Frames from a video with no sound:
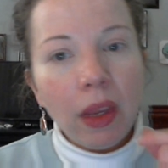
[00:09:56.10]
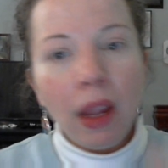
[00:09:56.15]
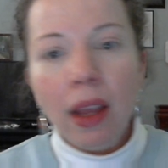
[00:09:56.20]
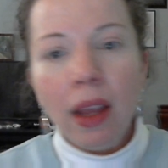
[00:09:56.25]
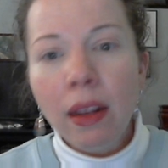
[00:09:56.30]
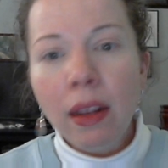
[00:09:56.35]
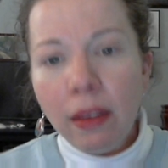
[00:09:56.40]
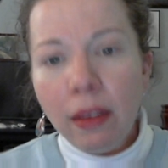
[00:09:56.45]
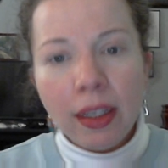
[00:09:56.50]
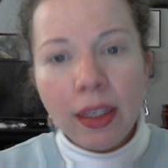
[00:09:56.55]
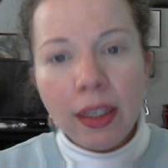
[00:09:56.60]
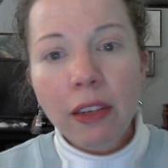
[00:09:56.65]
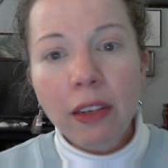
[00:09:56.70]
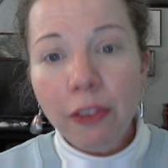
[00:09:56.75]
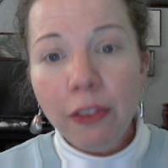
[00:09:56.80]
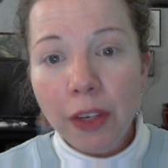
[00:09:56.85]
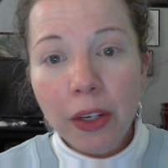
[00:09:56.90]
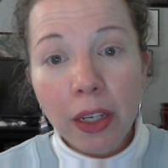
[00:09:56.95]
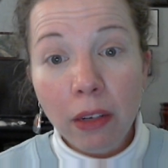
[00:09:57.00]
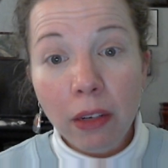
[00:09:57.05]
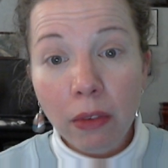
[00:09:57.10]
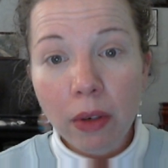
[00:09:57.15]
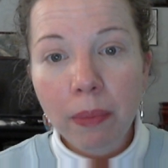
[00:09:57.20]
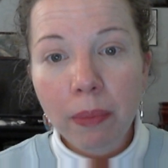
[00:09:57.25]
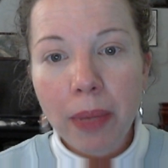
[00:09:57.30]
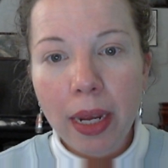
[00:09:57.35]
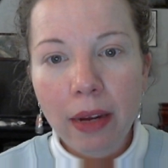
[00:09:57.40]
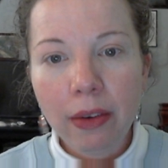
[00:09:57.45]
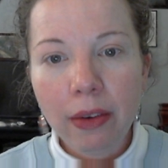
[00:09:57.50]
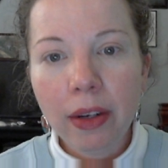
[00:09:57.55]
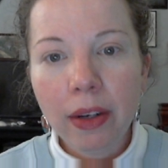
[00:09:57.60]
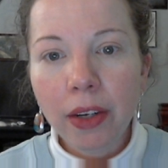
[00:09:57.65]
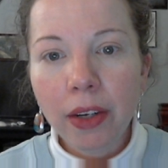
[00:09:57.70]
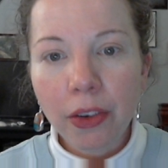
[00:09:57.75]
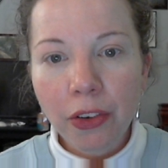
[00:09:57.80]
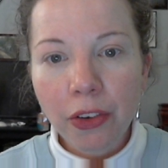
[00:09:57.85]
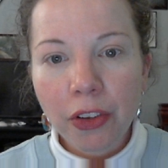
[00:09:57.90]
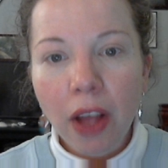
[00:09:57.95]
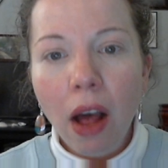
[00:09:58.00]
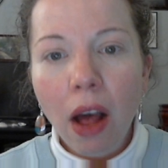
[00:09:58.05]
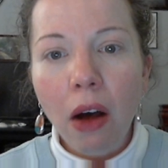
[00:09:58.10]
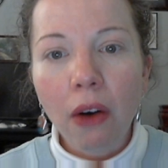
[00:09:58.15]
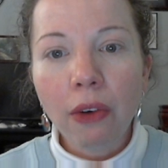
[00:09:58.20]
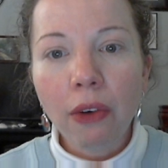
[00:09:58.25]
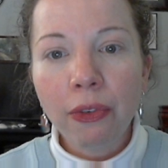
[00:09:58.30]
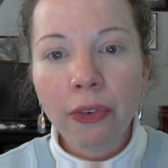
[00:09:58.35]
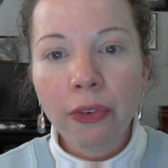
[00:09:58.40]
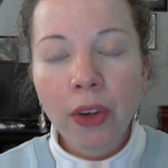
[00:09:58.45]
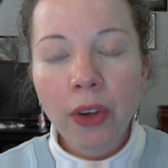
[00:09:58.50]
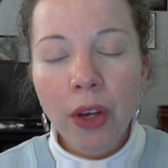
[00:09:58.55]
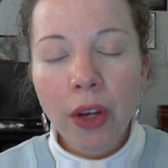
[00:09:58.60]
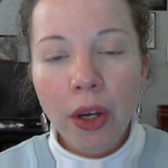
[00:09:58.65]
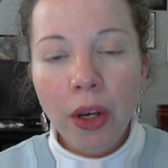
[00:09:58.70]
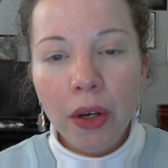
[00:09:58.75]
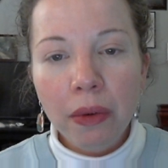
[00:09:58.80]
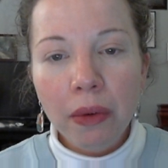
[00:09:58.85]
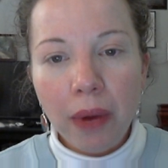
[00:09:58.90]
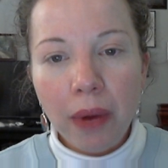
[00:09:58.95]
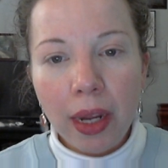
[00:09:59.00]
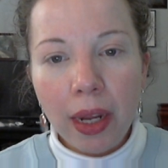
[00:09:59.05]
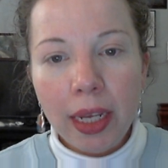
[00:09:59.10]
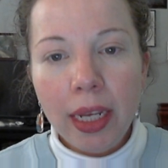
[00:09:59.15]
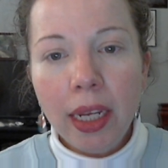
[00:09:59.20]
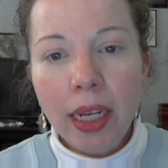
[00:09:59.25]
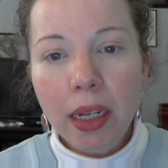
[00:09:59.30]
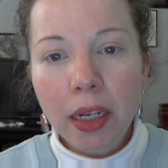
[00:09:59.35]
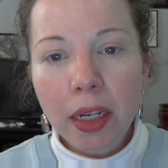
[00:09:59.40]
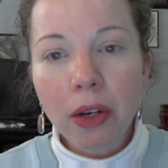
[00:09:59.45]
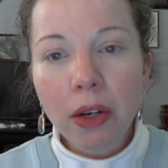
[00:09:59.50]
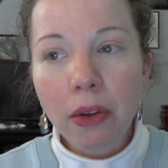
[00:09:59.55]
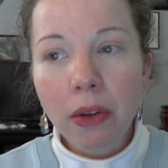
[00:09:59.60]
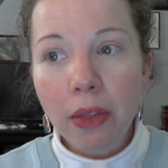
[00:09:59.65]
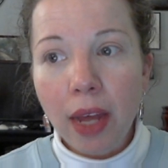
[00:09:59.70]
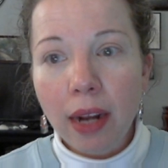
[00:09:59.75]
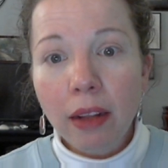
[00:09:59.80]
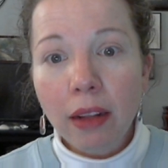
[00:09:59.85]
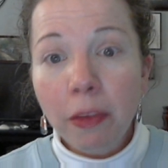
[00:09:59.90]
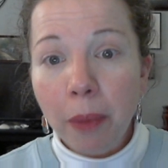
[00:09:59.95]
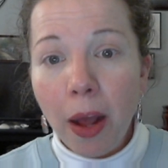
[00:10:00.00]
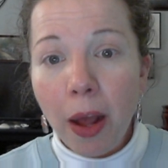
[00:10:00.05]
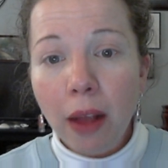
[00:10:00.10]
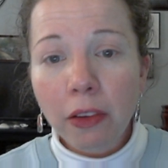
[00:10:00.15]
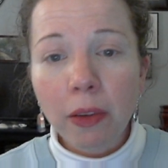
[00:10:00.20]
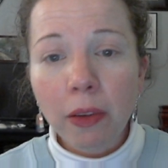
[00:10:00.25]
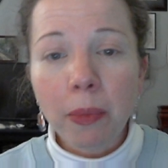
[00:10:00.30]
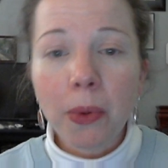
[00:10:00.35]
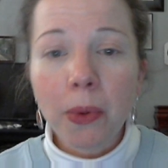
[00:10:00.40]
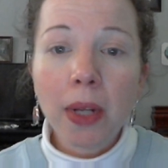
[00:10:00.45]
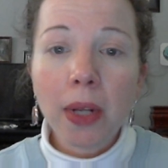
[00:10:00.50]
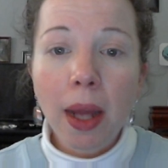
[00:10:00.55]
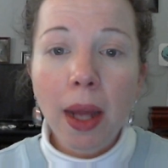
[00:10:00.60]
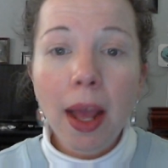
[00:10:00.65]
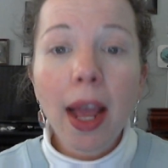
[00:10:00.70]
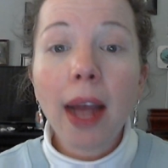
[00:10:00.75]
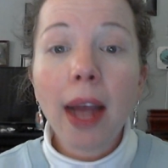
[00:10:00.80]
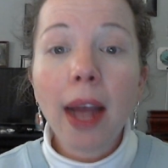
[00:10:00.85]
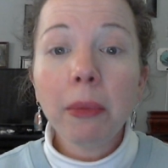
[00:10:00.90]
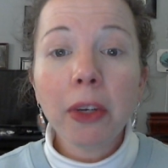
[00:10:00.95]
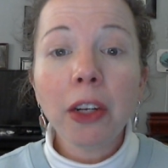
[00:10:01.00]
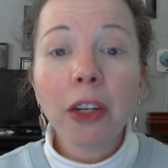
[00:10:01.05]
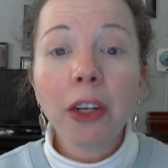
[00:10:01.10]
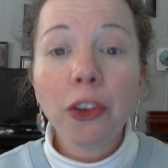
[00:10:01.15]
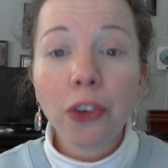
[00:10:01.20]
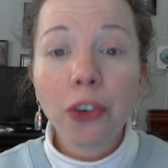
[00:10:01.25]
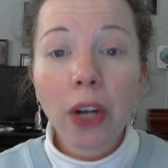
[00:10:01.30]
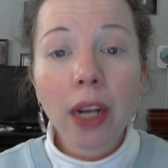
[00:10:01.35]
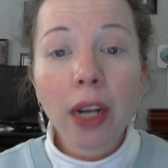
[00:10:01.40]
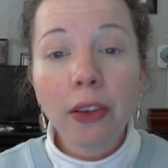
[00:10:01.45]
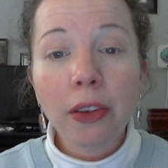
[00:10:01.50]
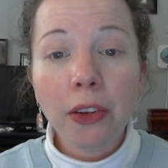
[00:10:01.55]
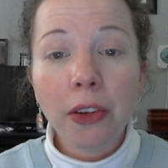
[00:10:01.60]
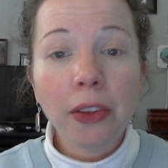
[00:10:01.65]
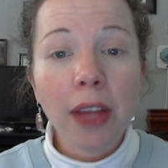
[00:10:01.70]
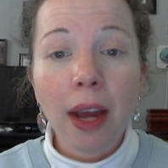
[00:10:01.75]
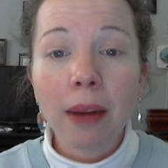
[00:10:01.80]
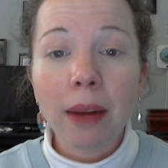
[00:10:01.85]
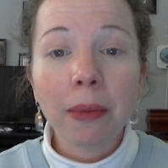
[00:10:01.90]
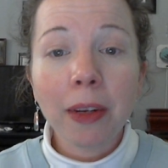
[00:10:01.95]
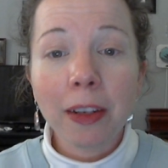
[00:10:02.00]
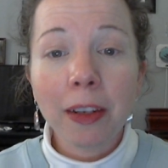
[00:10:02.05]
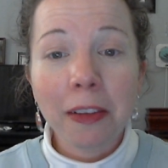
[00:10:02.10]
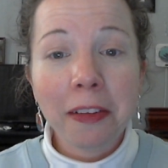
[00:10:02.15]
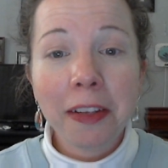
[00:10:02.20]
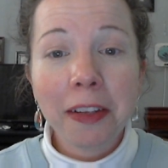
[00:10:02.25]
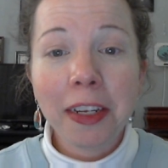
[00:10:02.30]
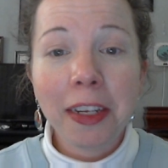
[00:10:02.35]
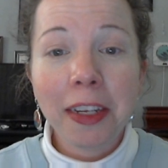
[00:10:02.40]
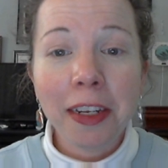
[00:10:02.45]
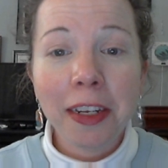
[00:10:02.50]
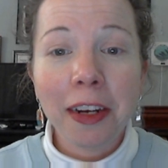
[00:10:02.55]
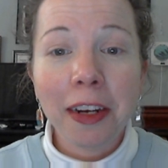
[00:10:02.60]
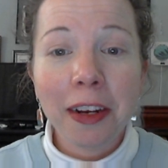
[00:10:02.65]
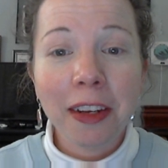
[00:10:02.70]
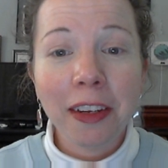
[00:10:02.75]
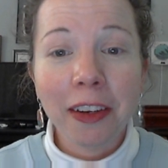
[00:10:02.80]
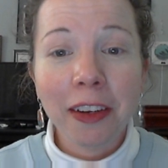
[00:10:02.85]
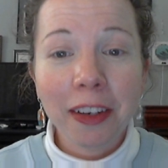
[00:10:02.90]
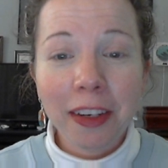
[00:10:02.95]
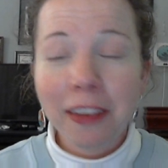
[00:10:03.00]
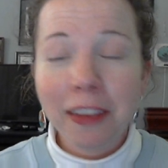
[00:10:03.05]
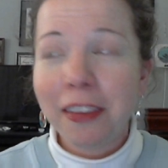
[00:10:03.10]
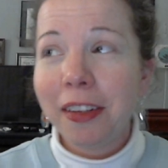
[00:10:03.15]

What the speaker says: and see if you can repair it yourself. Right? That is possible. And I am going to try to do that. I'm going to see, you're going to